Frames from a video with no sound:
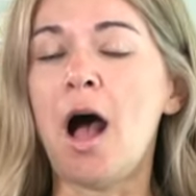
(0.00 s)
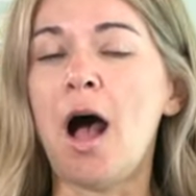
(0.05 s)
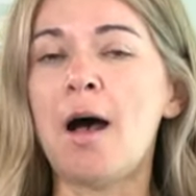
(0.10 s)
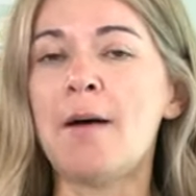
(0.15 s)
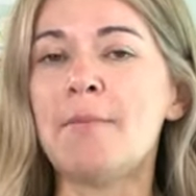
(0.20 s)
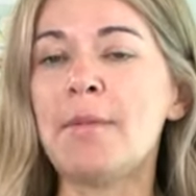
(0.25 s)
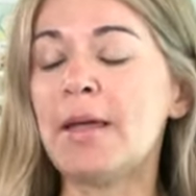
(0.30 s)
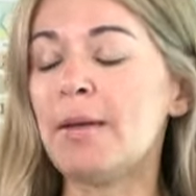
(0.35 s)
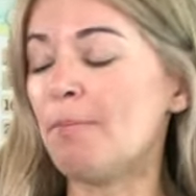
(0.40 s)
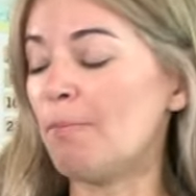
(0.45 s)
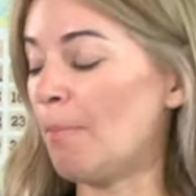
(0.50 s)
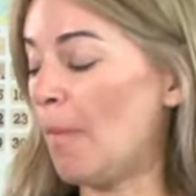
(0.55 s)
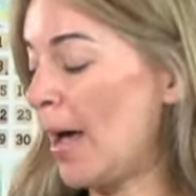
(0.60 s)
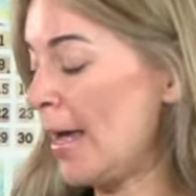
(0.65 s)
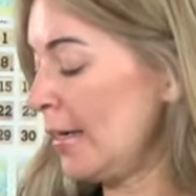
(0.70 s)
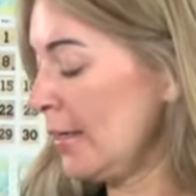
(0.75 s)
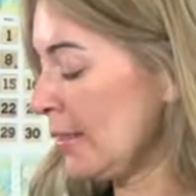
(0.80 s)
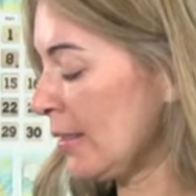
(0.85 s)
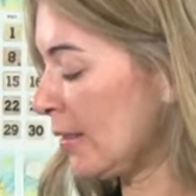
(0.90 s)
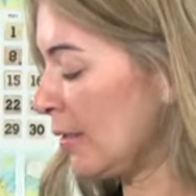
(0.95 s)
um,
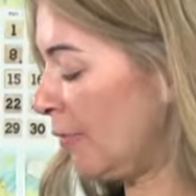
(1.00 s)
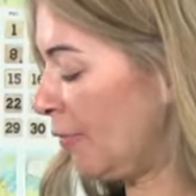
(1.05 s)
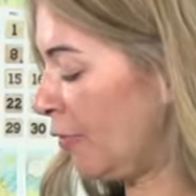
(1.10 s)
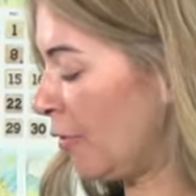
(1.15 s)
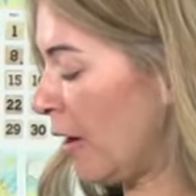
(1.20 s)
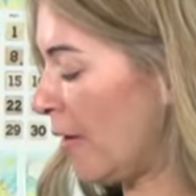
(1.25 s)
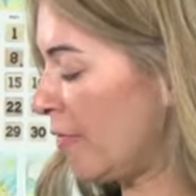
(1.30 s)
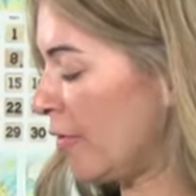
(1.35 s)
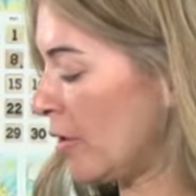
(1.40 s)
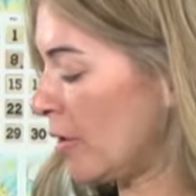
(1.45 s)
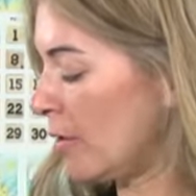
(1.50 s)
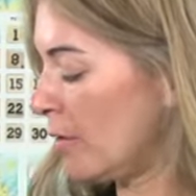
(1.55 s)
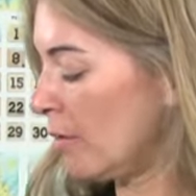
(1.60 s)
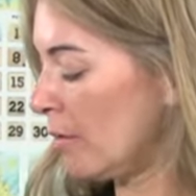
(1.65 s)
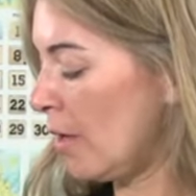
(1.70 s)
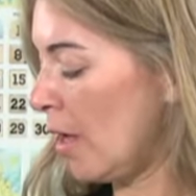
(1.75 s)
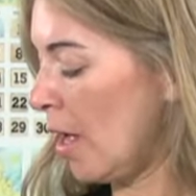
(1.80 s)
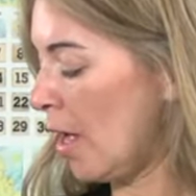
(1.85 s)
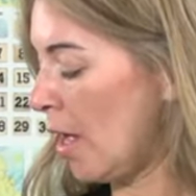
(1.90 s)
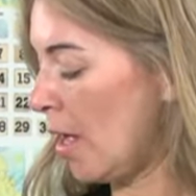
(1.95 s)
minus the
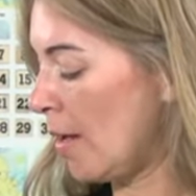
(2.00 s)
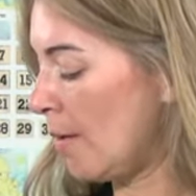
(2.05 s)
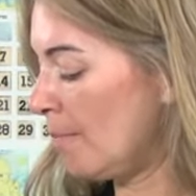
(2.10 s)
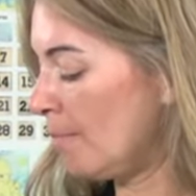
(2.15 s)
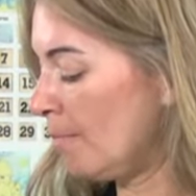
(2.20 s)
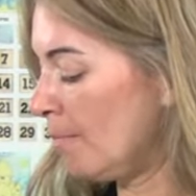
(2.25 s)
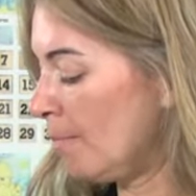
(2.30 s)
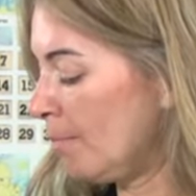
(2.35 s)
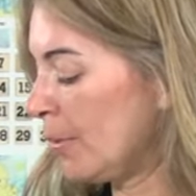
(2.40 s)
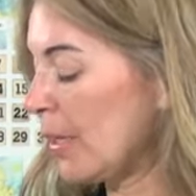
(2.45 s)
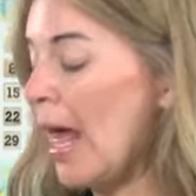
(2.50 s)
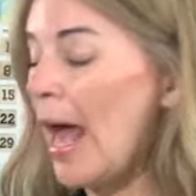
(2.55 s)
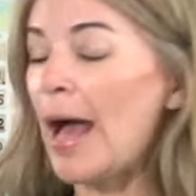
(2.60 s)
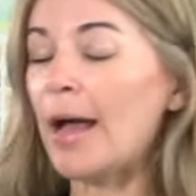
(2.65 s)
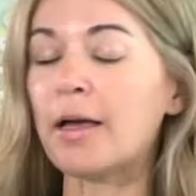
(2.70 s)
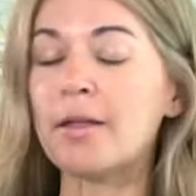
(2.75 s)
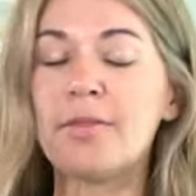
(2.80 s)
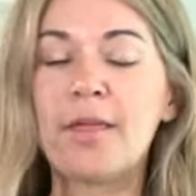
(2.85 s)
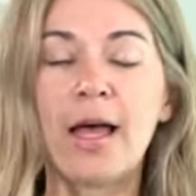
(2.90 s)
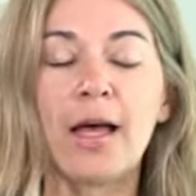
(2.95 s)
Forever um, Black.